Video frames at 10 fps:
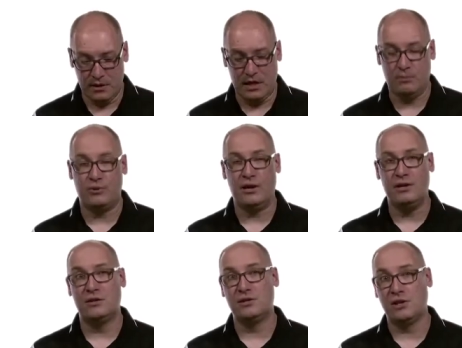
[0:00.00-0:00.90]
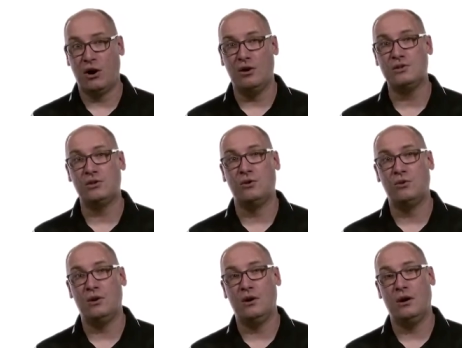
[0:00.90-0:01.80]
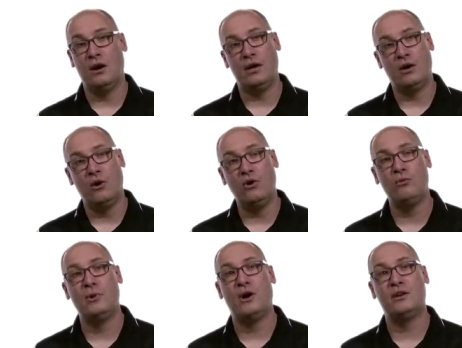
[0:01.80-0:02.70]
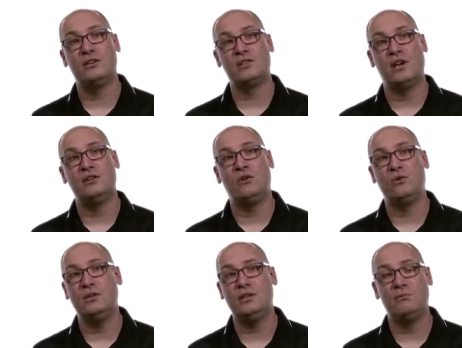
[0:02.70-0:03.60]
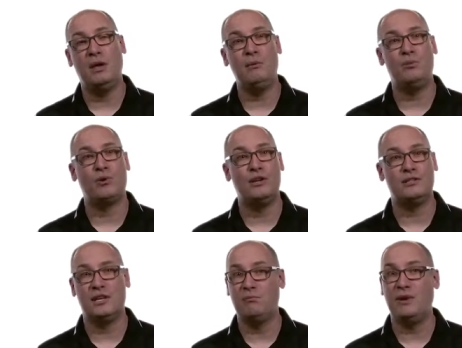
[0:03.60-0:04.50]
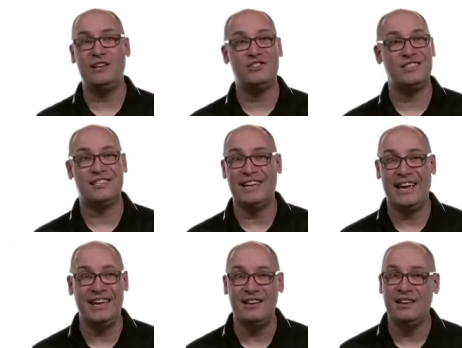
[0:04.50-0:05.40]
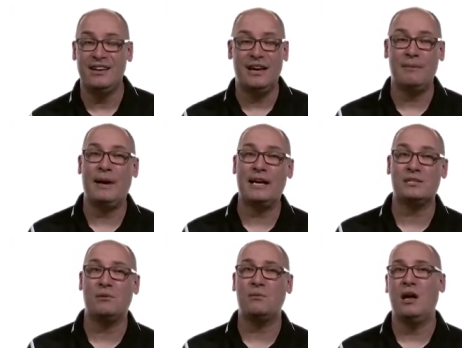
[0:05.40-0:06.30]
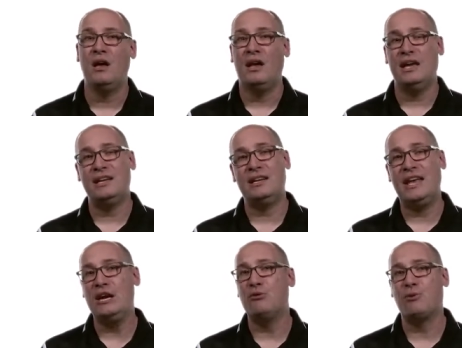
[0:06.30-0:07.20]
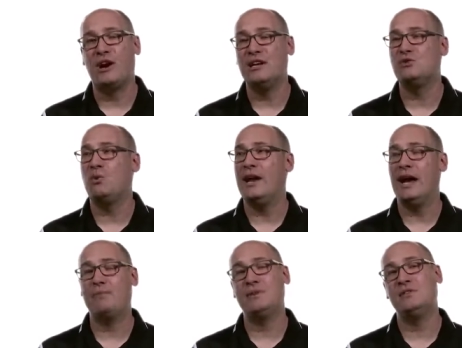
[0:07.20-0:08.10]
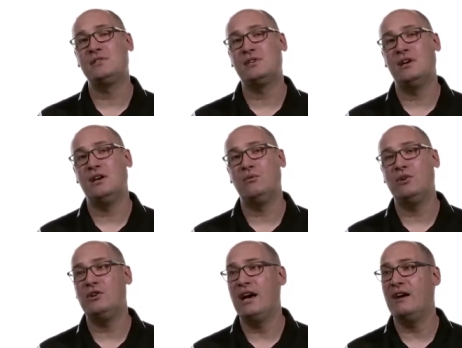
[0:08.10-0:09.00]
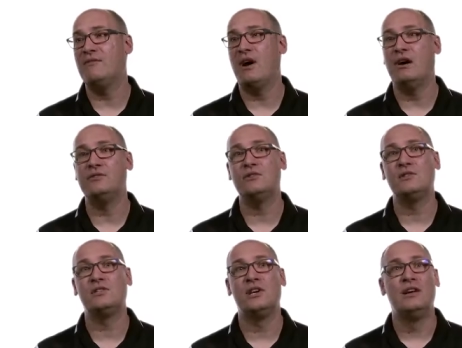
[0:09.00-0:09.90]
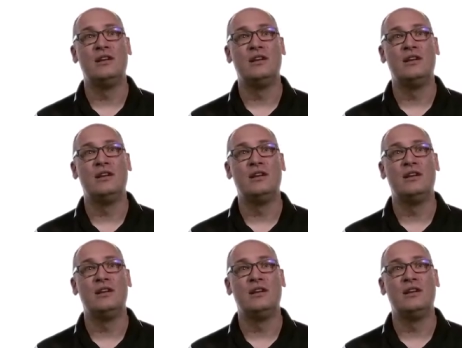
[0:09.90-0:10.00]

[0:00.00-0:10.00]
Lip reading: Okay, printers also at home are designed only to maybe print 10 pages a day at maximum. In an enterprise, what happens when you have hundreds,